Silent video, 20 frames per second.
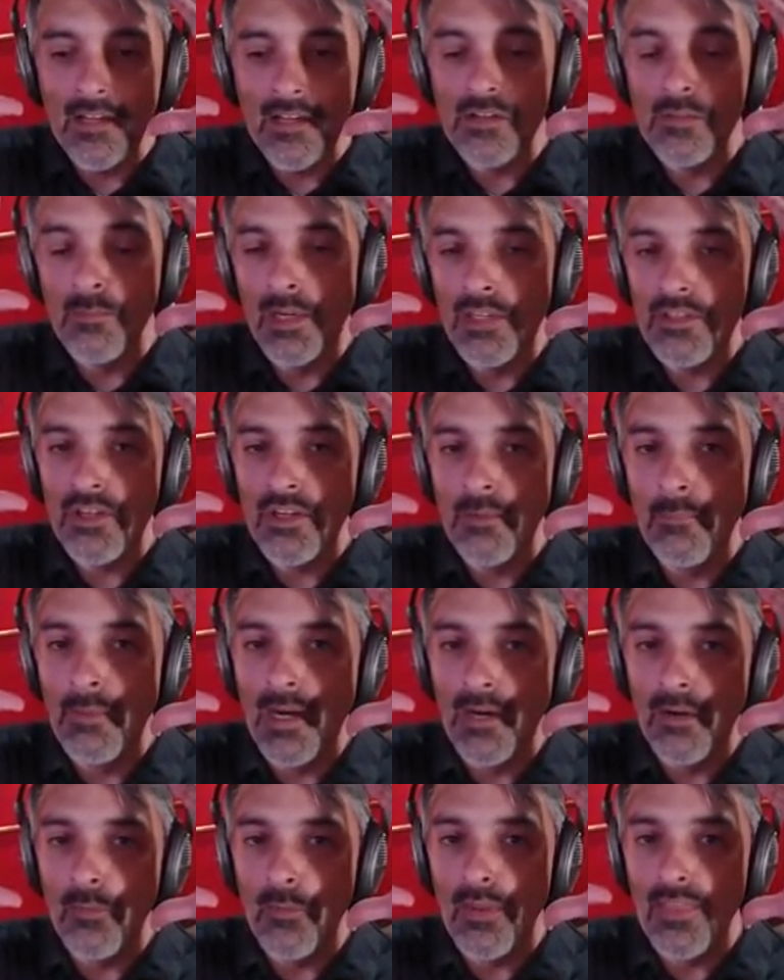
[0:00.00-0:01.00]
as much
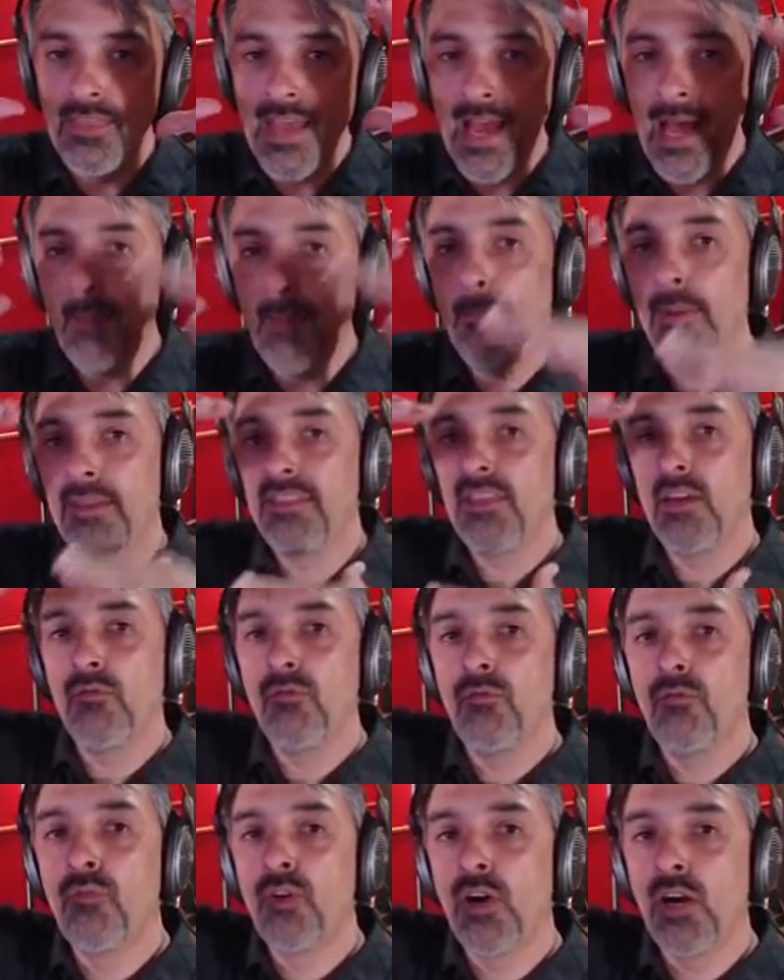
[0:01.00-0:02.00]
compared with that, but the
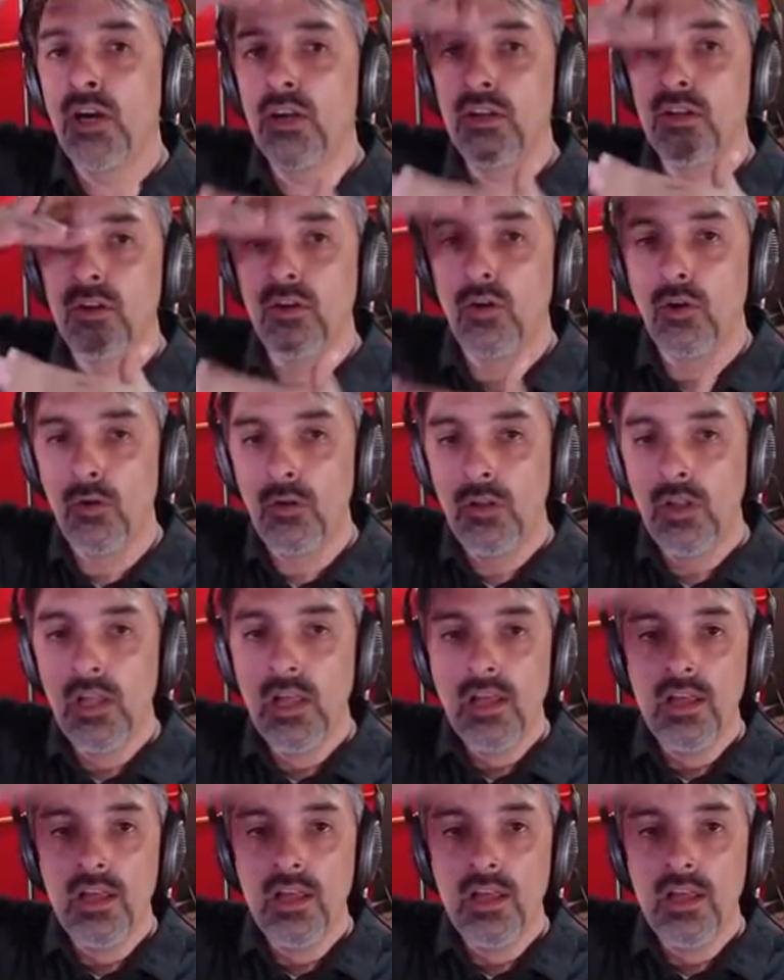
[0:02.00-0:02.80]
vertical,